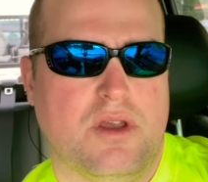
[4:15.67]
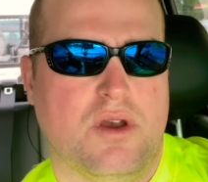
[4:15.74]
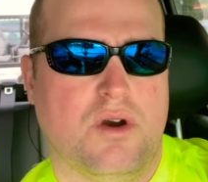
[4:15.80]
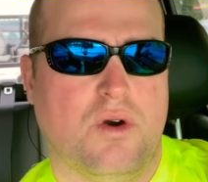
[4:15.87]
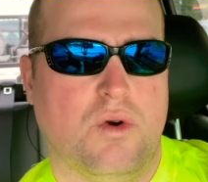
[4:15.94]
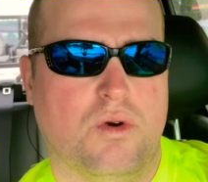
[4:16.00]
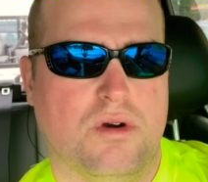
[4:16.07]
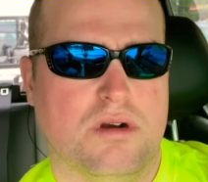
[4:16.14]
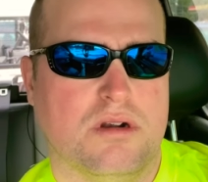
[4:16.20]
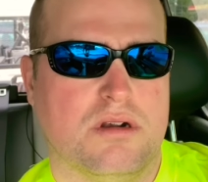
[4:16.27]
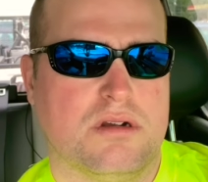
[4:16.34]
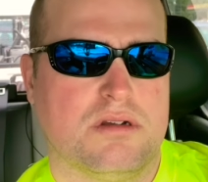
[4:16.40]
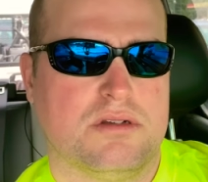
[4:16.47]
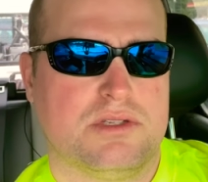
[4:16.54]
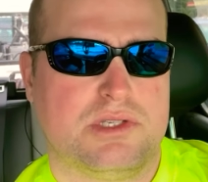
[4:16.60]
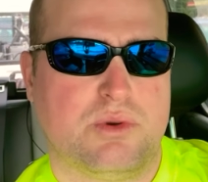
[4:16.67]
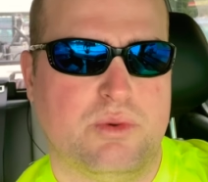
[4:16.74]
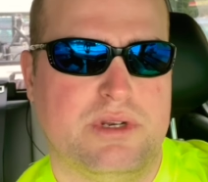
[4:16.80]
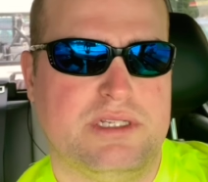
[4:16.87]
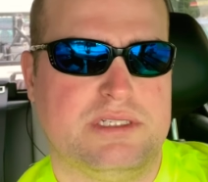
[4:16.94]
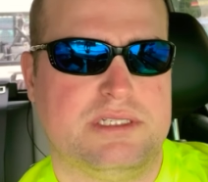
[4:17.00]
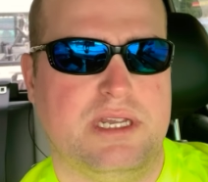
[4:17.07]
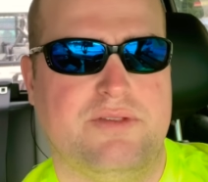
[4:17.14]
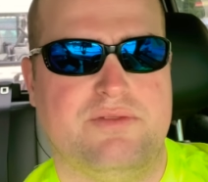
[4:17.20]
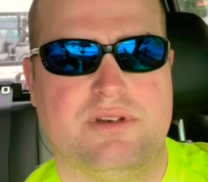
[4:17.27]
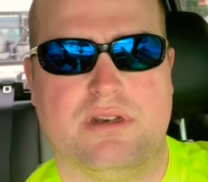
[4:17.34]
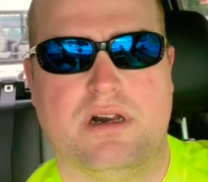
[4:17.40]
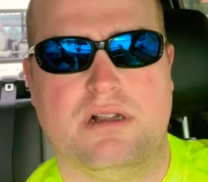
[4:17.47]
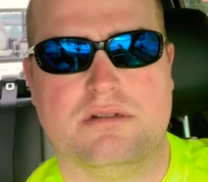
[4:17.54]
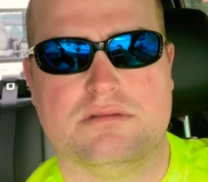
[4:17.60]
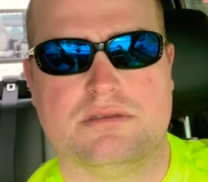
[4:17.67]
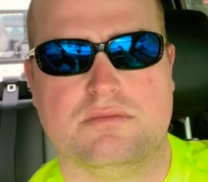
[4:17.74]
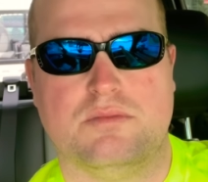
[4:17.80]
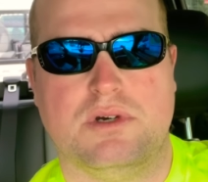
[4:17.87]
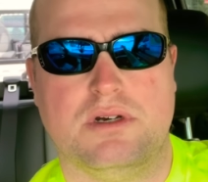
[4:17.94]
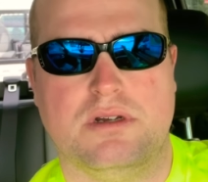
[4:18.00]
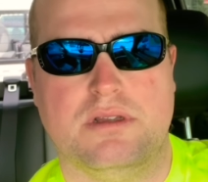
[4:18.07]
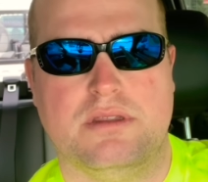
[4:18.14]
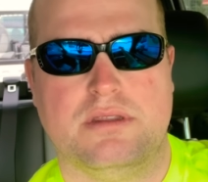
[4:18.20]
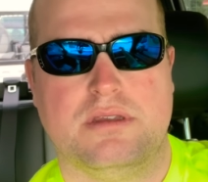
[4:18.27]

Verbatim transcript: or $27 a month.